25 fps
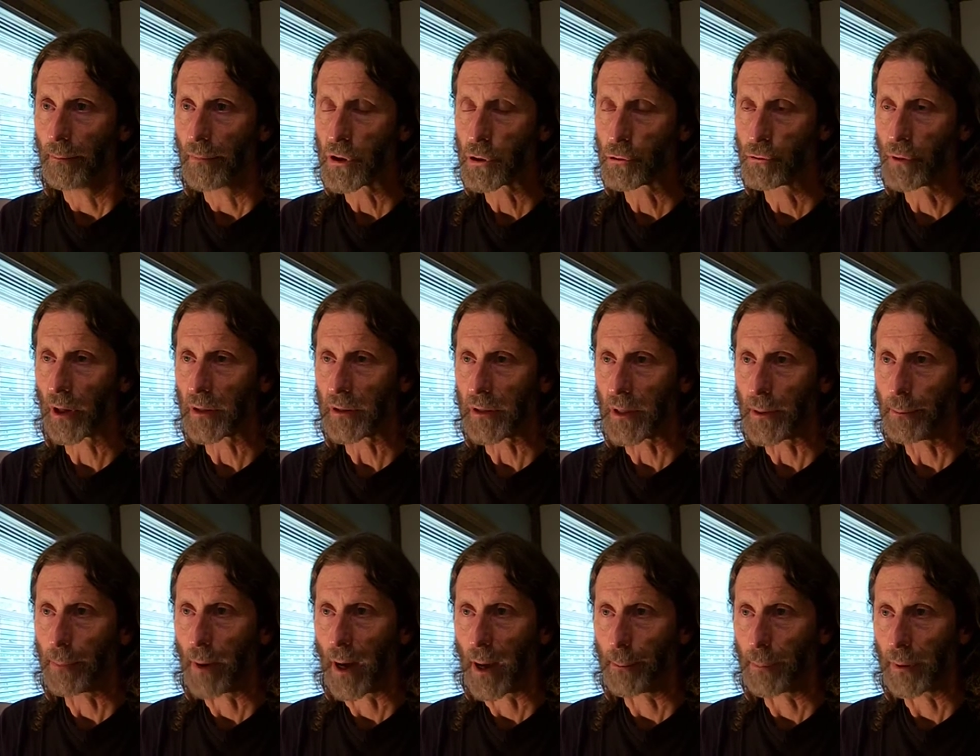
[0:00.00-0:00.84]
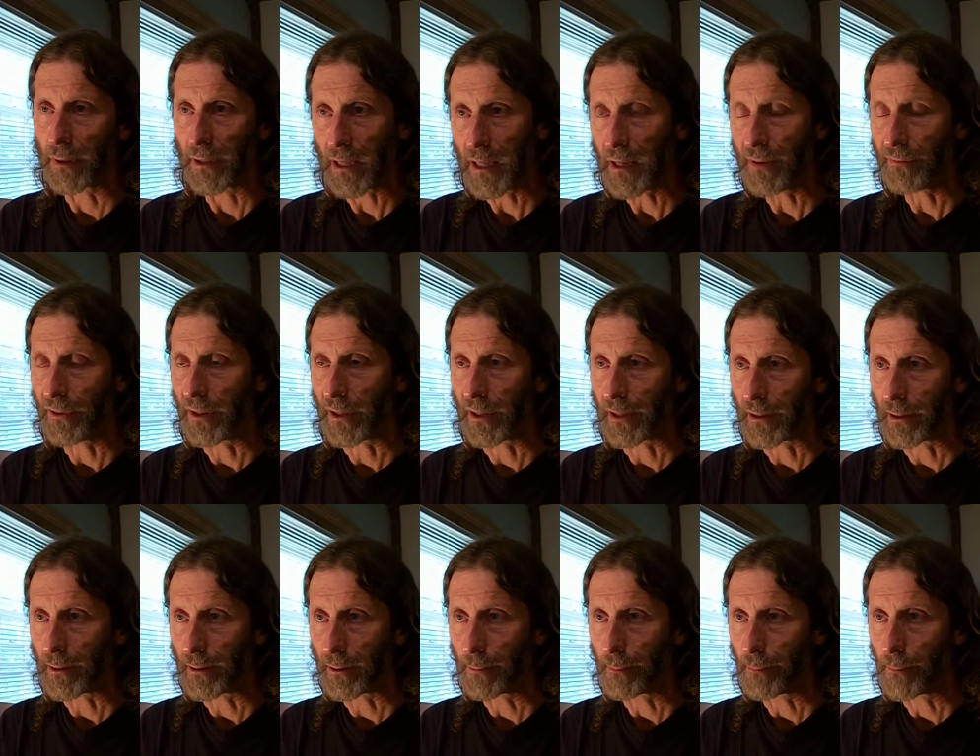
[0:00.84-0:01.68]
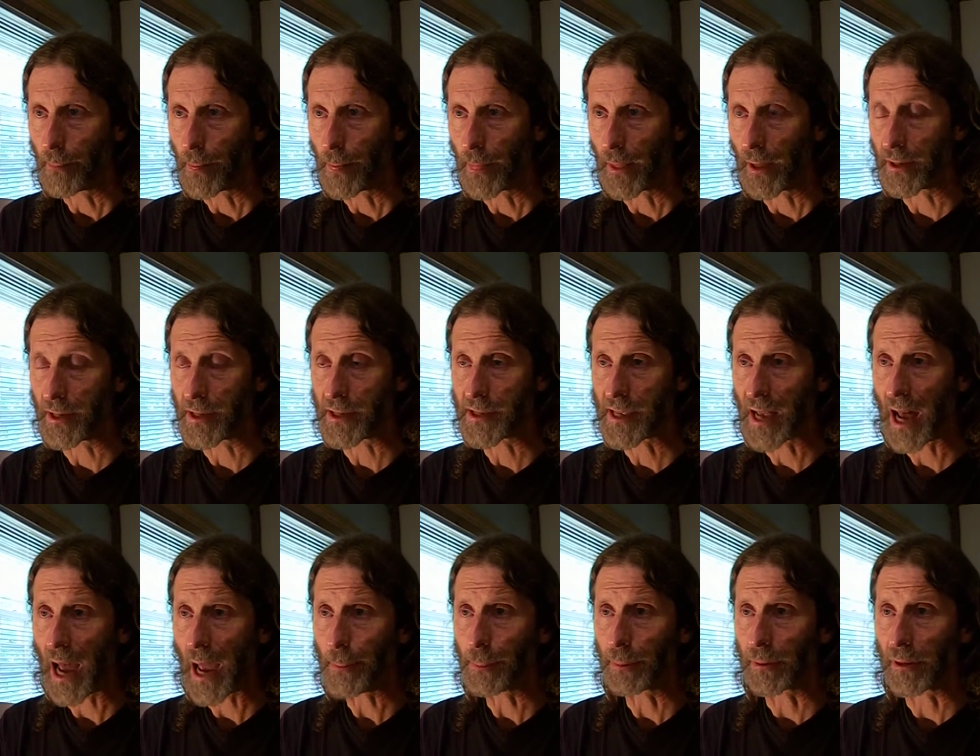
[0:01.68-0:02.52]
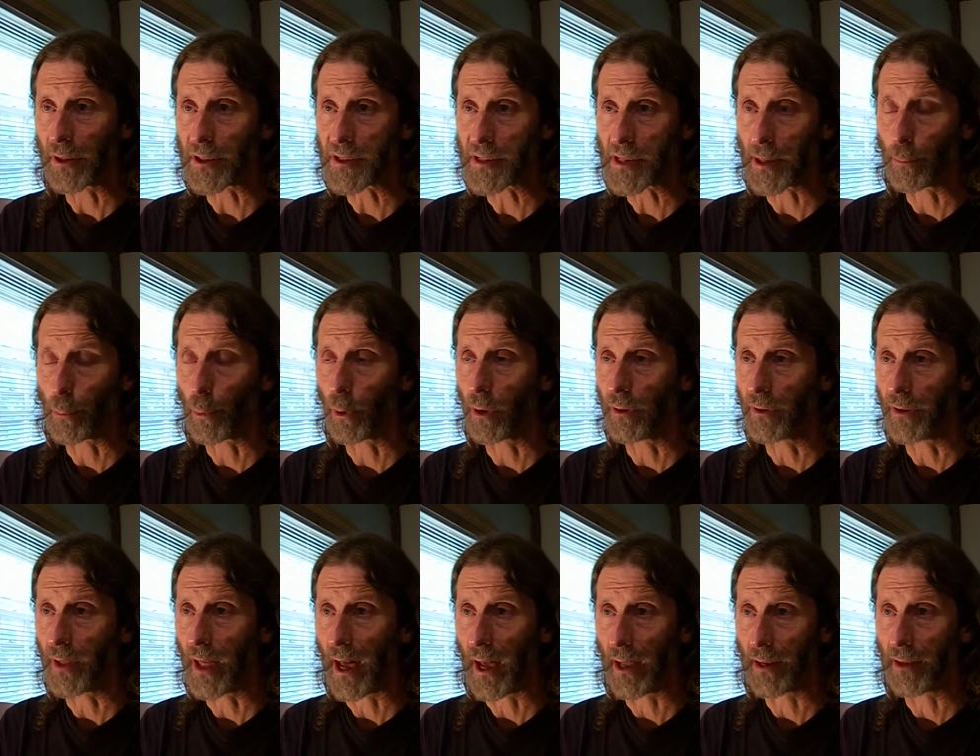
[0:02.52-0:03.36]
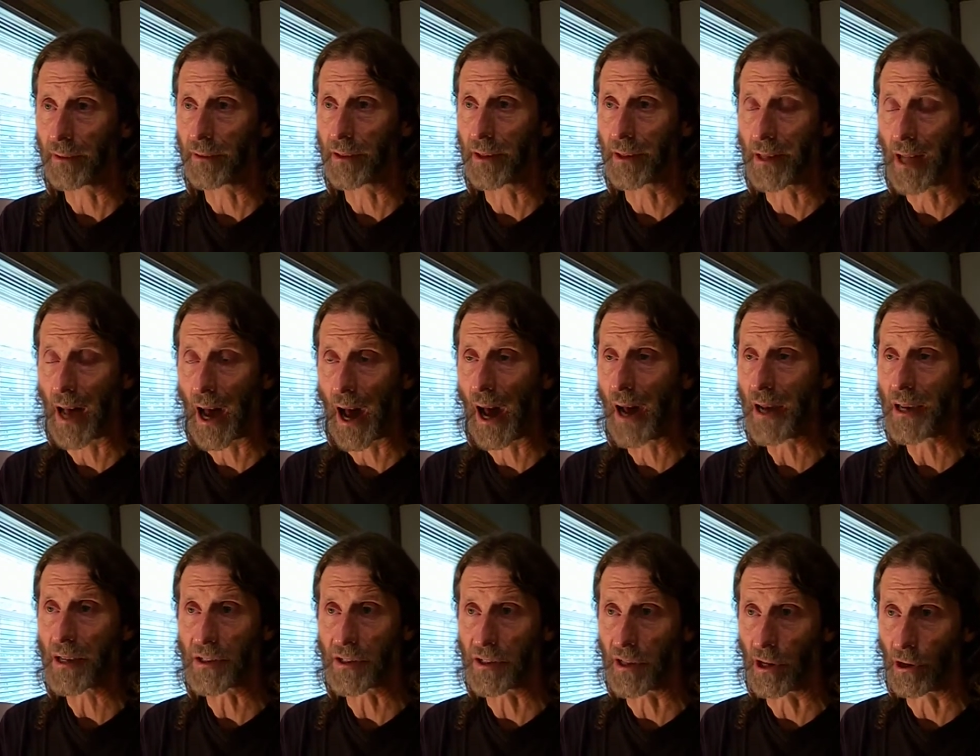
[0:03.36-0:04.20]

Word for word: strictly by believing. A disciple is someone that denies